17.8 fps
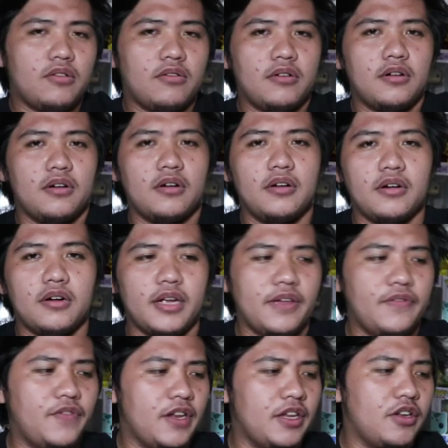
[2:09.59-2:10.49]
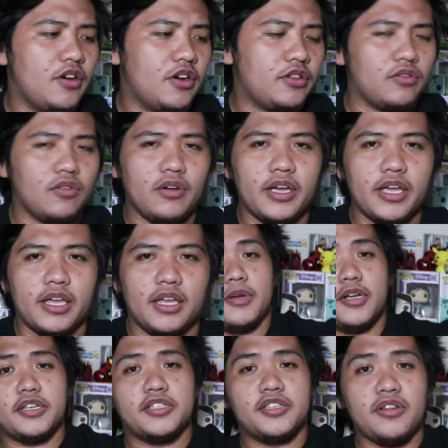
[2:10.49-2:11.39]
Or even your toy.
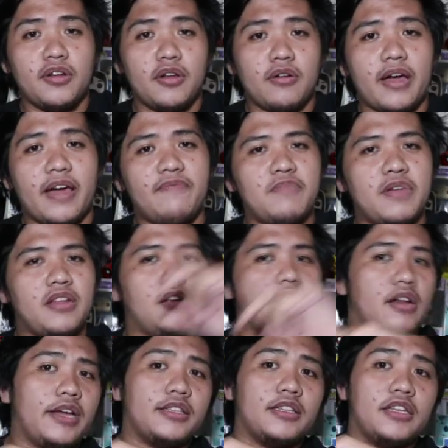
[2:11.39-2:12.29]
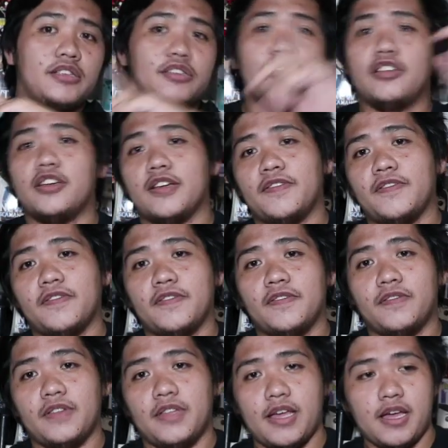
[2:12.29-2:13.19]
Because you know, I've been collecting
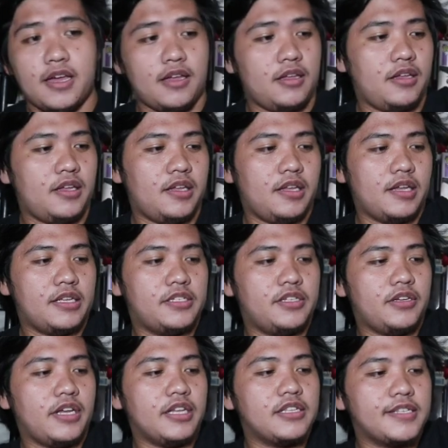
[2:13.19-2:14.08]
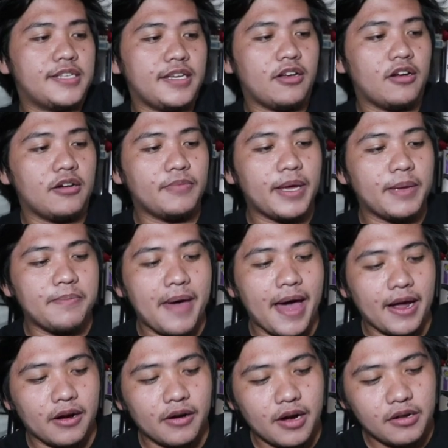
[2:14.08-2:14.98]
stuff. Yeah, as you can see on my
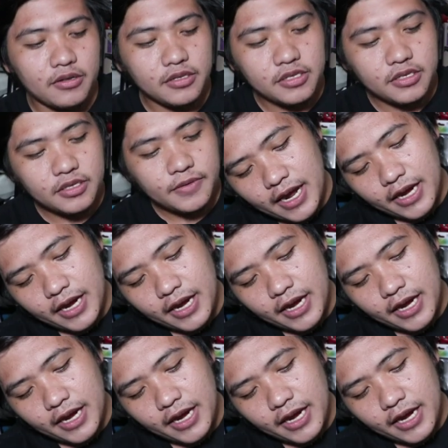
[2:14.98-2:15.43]
background.